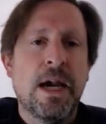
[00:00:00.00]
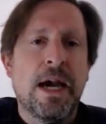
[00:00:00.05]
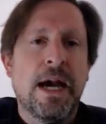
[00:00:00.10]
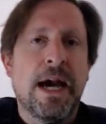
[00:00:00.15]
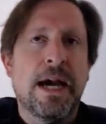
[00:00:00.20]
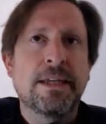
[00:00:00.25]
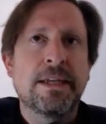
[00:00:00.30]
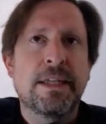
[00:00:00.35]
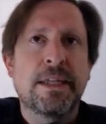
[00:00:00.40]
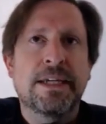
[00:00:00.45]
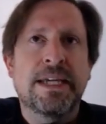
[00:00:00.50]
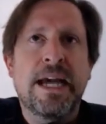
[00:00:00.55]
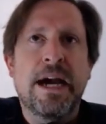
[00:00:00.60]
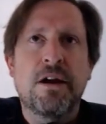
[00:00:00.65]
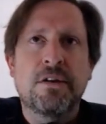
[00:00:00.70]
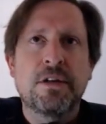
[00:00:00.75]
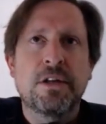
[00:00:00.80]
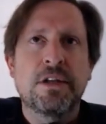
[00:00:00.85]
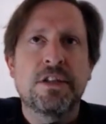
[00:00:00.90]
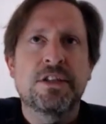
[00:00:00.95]
And at a
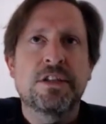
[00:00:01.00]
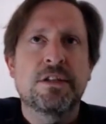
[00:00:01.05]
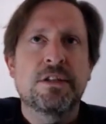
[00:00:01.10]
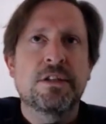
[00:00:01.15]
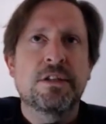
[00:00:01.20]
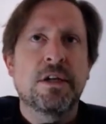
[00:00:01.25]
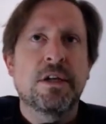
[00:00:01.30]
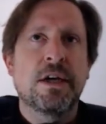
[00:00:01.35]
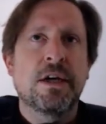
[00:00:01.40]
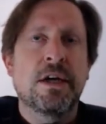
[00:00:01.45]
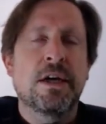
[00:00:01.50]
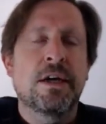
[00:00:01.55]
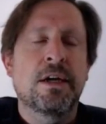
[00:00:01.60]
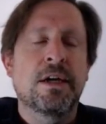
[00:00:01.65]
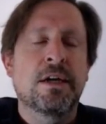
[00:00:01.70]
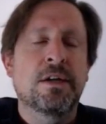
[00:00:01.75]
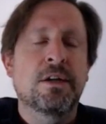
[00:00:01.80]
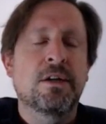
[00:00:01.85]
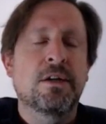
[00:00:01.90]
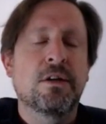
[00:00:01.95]
calculus
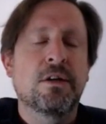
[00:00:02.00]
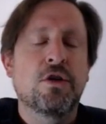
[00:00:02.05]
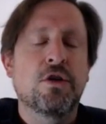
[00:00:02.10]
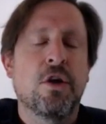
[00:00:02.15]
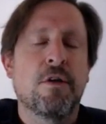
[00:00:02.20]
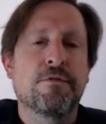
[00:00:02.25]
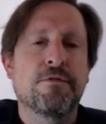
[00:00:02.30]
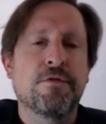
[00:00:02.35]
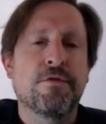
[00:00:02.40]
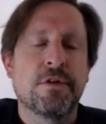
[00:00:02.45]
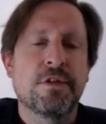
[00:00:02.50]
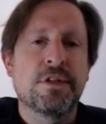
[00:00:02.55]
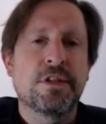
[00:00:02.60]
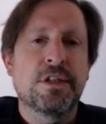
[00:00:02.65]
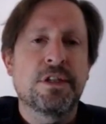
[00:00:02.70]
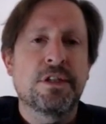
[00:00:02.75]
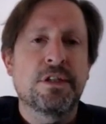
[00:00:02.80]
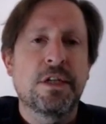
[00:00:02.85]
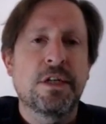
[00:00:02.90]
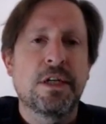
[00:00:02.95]

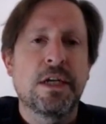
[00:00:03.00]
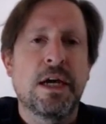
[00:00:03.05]
conference